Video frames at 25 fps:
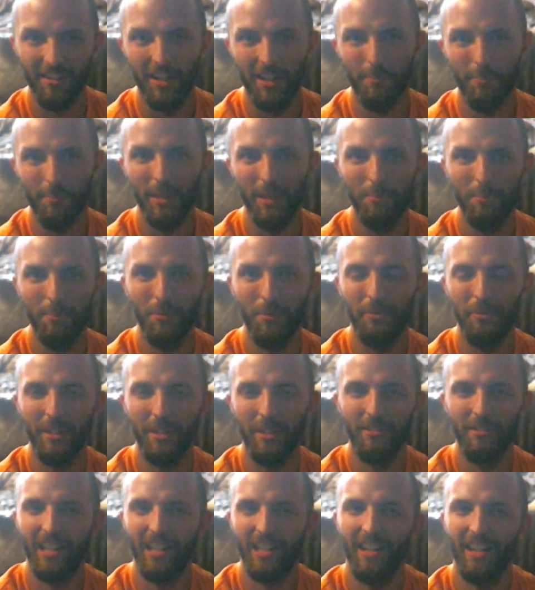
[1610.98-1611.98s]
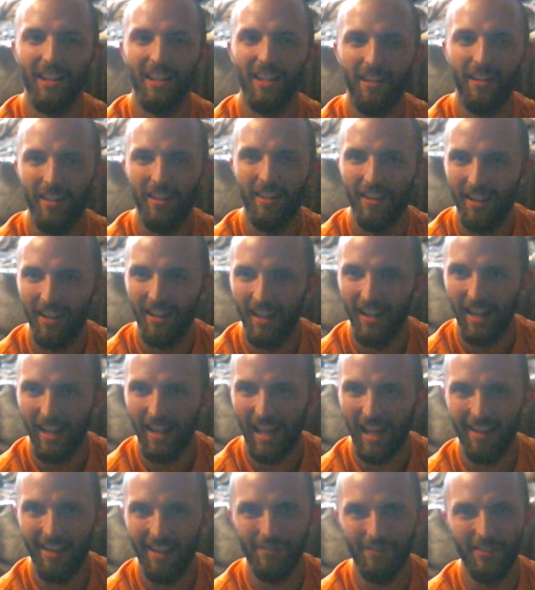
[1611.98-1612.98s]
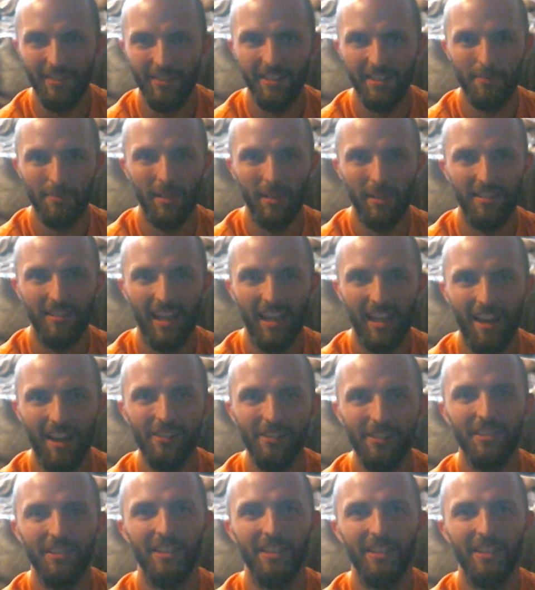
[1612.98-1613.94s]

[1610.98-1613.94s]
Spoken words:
because they kind of feel like their life isn't really